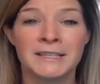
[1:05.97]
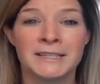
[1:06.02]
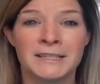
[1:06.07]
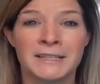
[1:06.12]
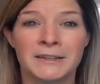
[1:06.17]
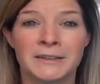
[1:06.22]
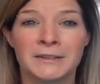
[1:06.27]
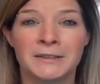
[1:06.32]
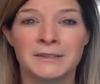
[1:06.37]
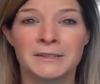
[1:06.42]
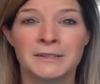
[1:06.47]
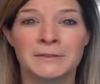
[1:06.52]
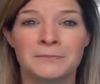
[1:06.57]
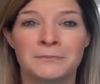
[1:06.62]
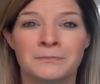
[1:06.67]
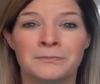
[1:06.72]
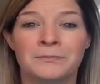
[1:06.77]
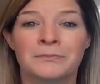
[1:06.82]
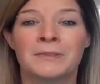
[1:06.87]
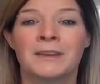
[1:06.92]
skills
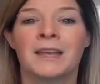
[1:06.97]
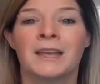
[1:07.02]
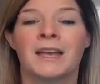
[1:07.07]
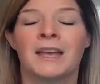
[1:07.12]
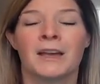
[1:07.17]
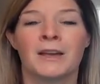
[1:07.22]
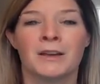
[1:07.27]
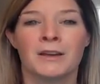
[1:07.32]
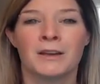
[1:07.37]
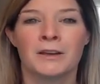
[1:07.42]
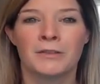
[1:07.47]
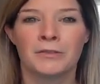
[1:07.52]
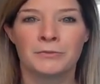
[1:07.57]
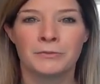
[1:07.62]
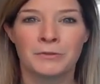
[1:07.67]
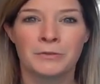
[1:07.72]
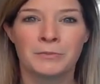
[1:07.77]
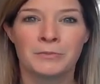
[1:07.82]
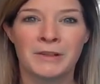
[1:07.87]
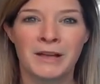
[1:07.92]

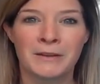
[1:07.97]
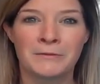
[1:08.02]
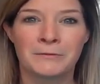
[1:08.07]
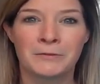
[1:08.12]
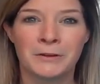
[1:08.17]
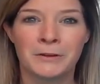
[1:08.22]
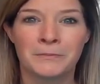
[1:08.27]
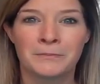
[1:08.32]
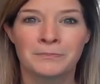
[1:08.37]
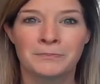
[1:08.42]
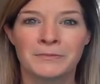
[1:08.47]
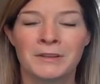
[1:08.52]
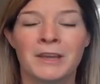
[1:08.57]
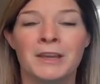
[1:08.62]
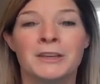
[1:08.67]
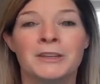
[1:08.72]
through the platform.